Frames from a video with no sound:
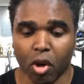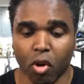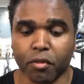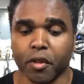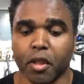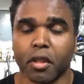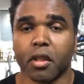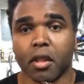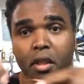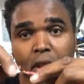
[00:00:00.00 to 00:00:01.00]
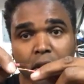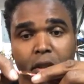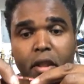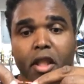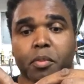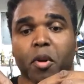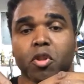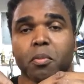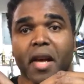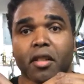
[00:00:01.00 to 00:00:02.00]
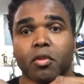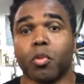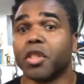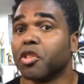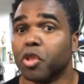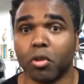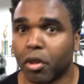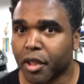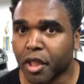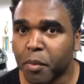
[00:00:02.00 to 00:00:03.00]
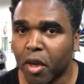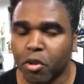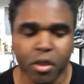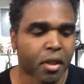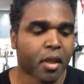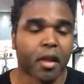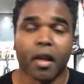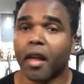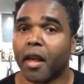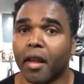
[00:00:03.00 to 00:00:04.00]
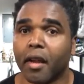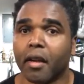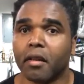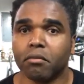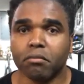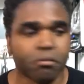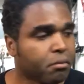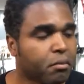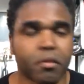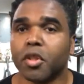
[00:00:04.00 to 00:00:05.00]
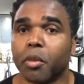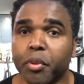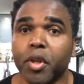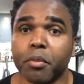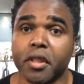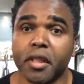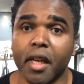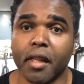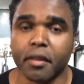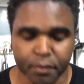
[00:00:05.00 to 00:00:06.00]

over the exposed metal, which is no longer exposed, and you're pretty much done.